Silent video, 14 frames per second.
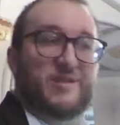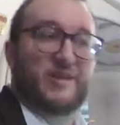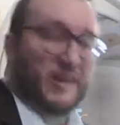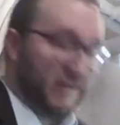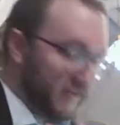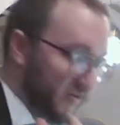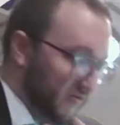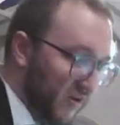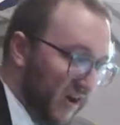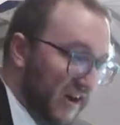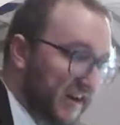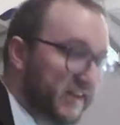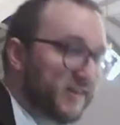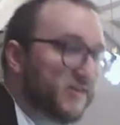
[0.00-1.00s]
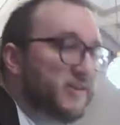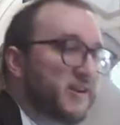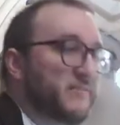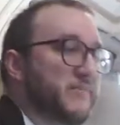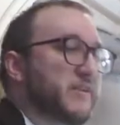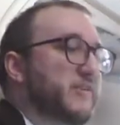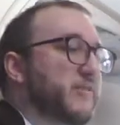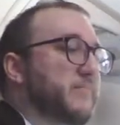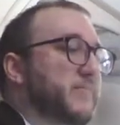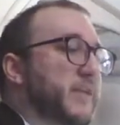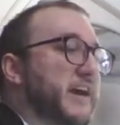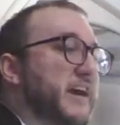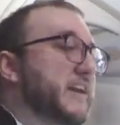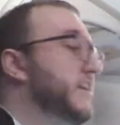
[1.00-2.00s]
If you want to include them in your hymn
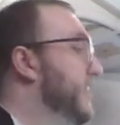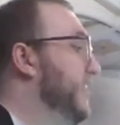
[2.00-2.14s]
playing,